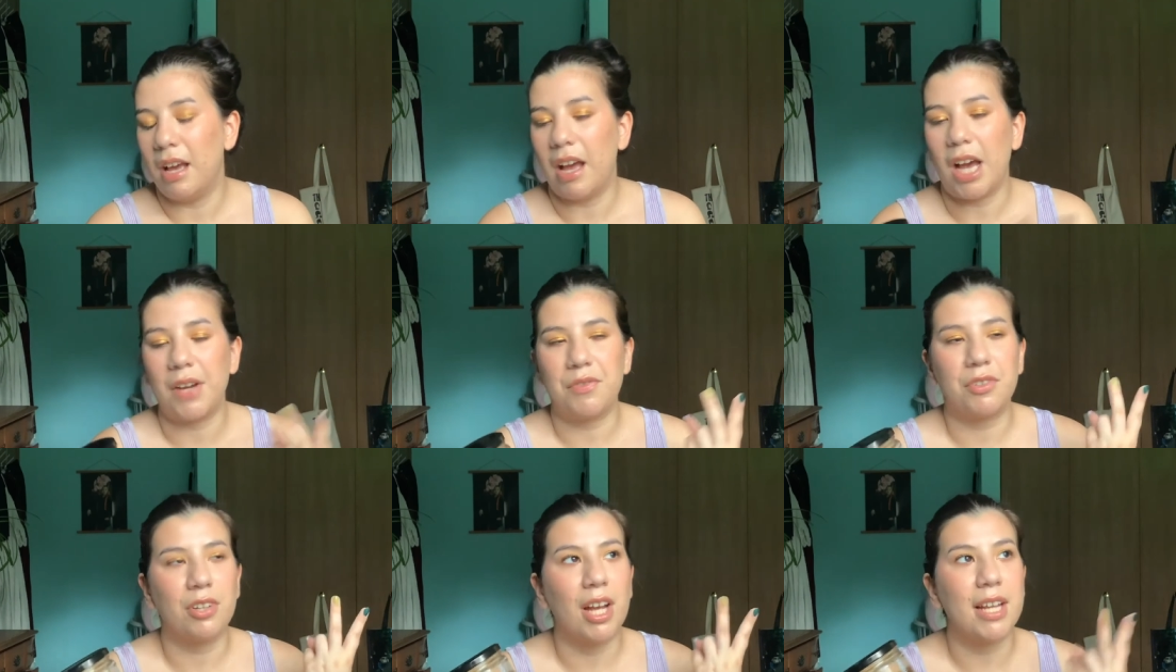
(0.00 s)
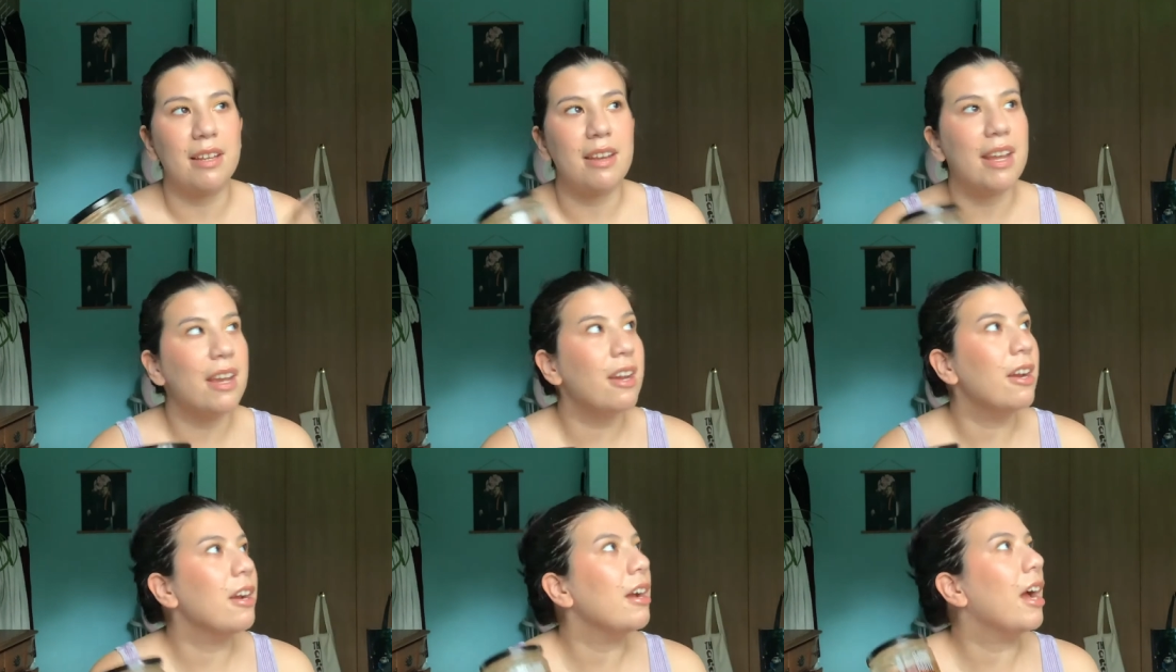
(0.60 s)
I've tried
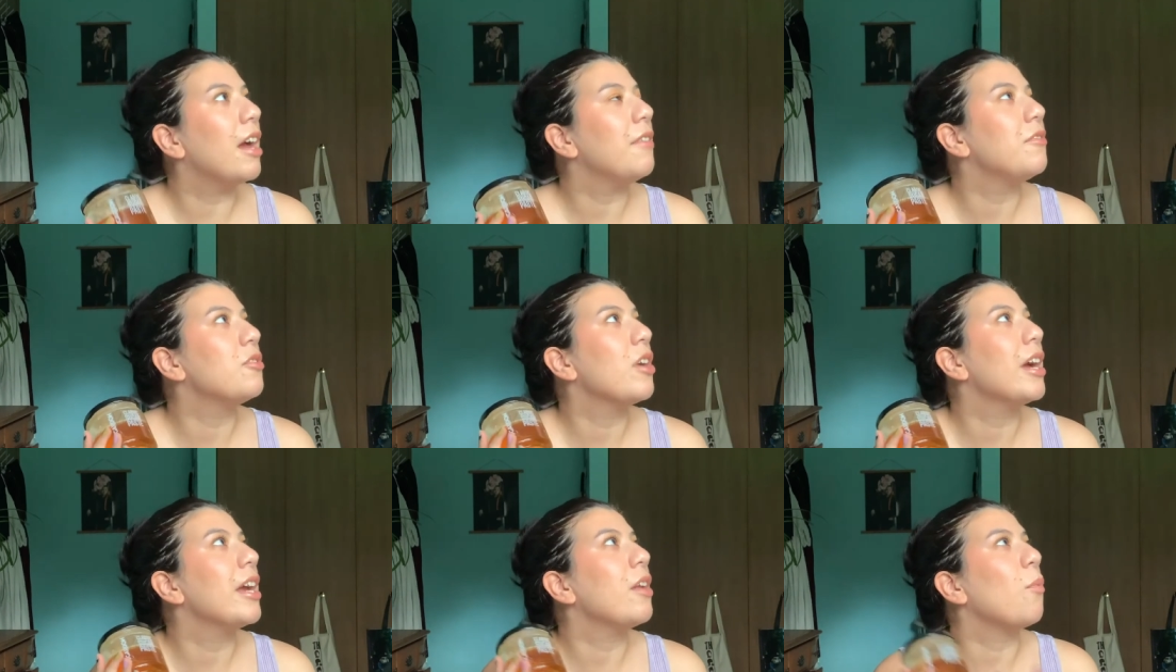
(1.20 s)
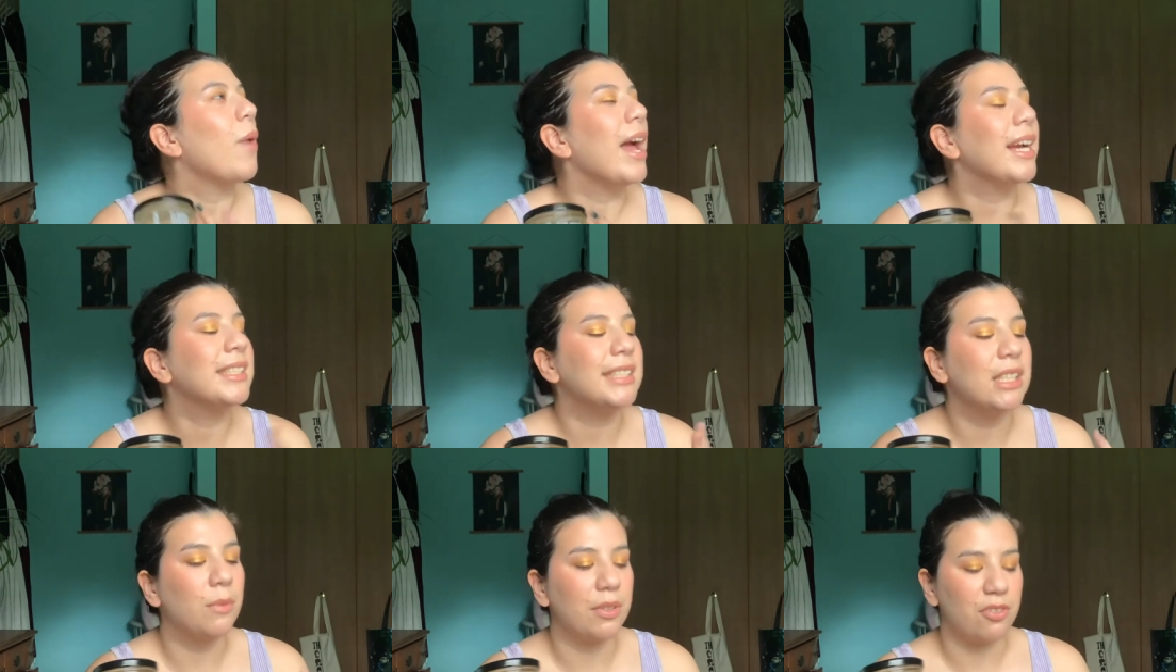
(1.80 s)
Nair. I've tried
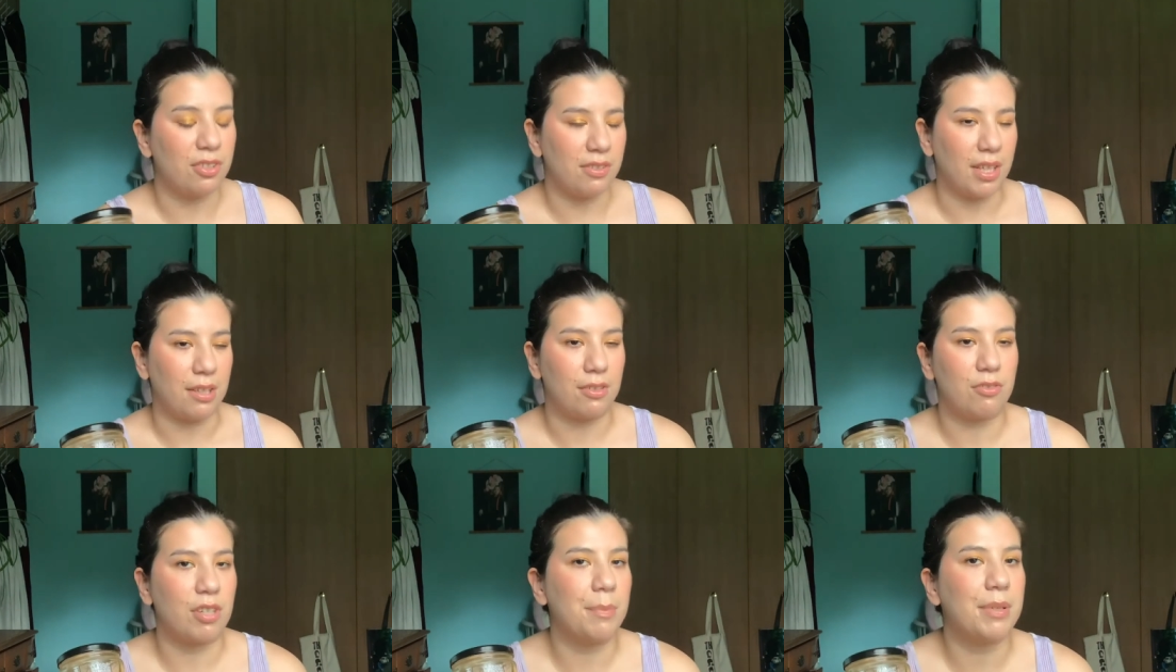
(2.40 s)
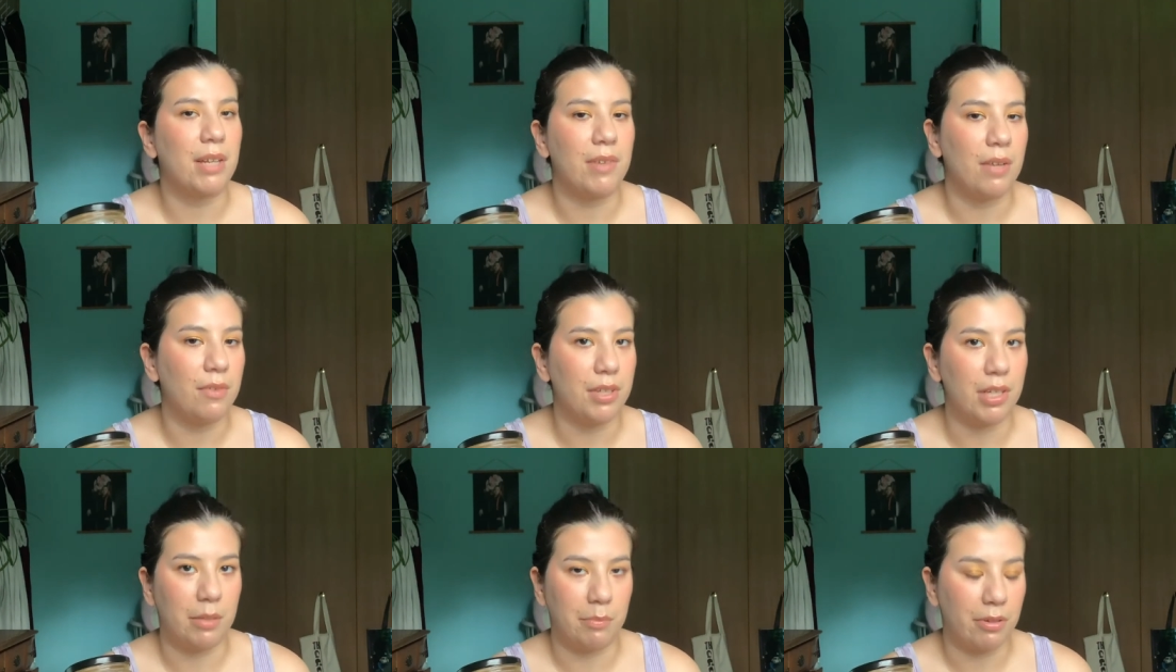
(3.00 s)
waxing with just like strips. I've never
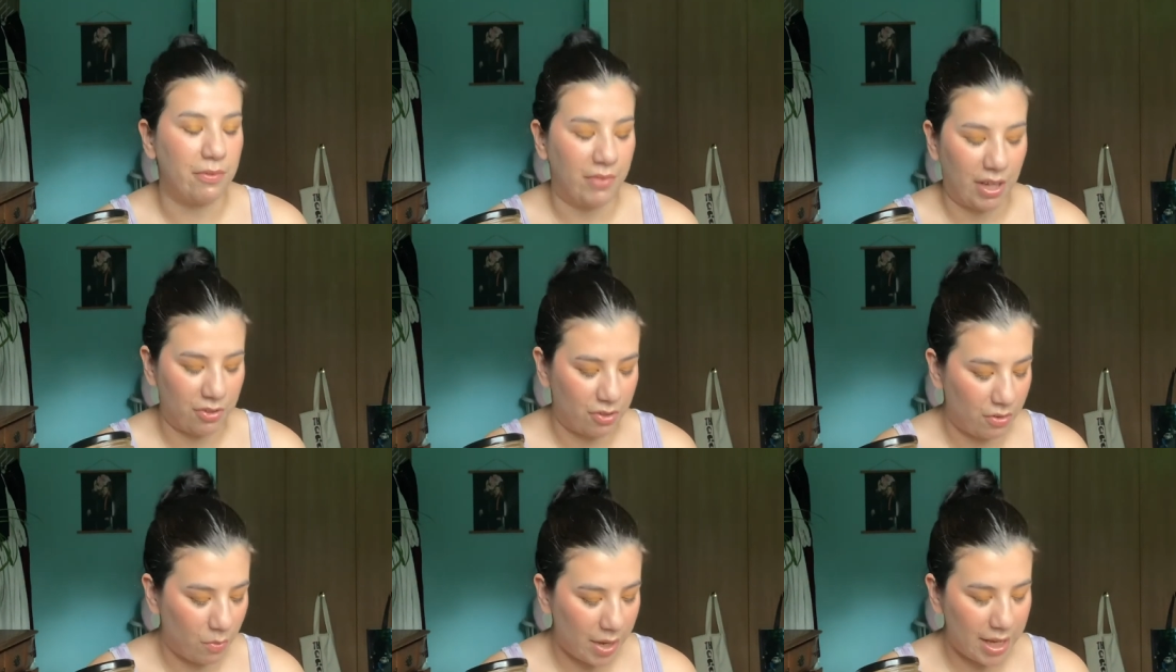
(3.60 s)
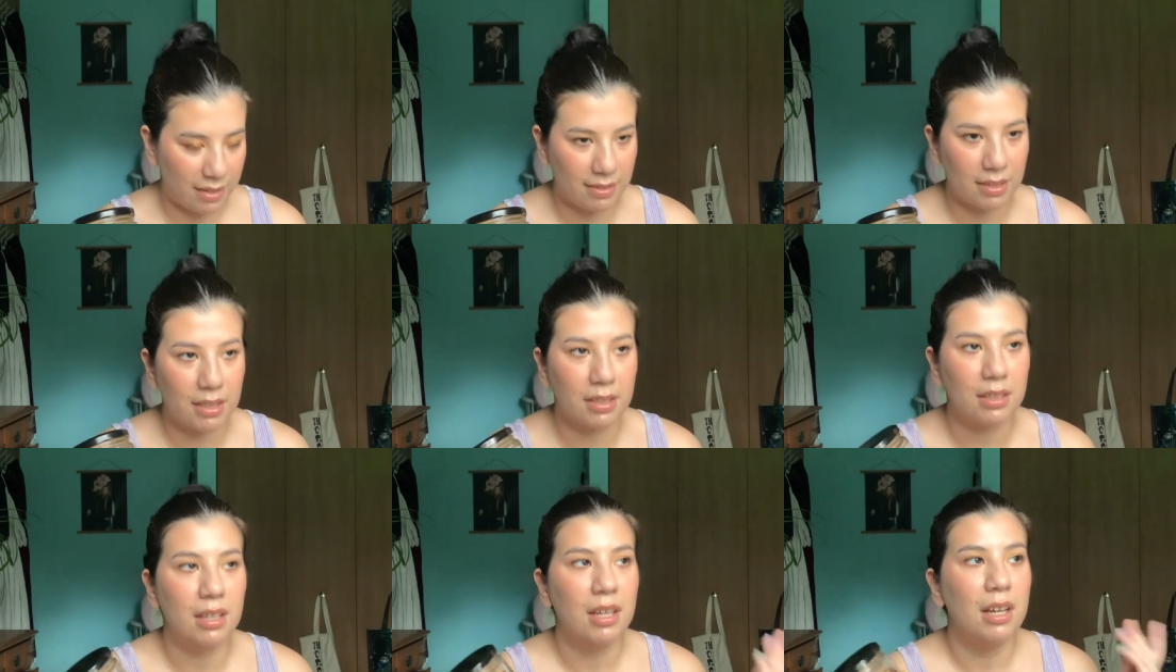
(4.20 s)
done professional
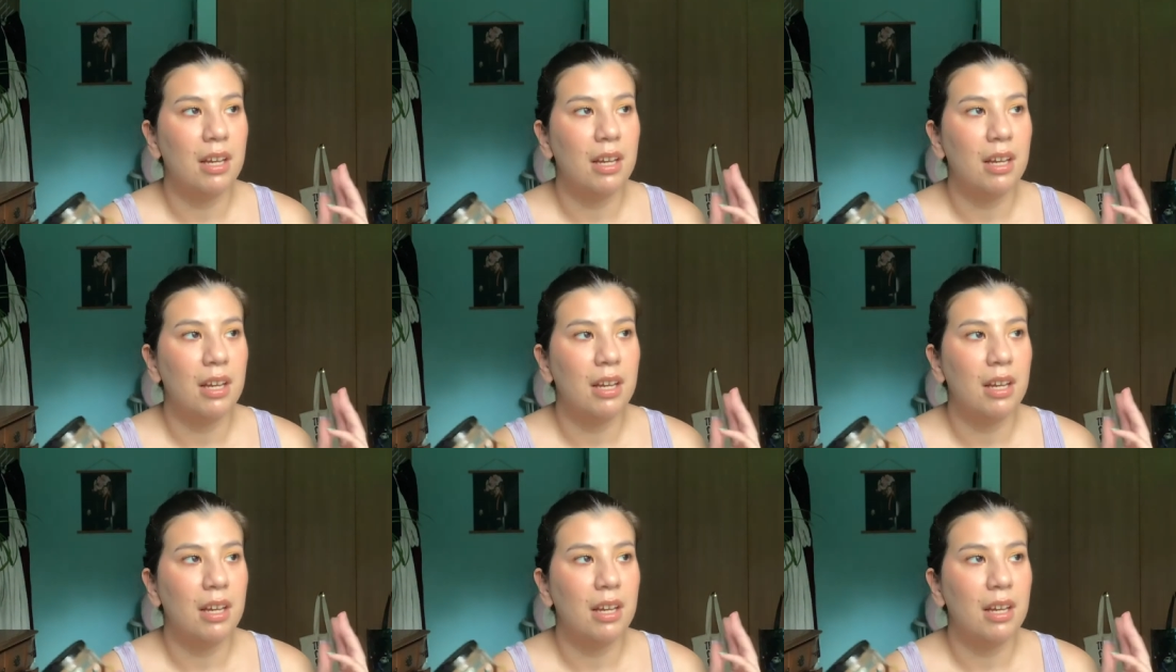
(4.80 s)
waxing.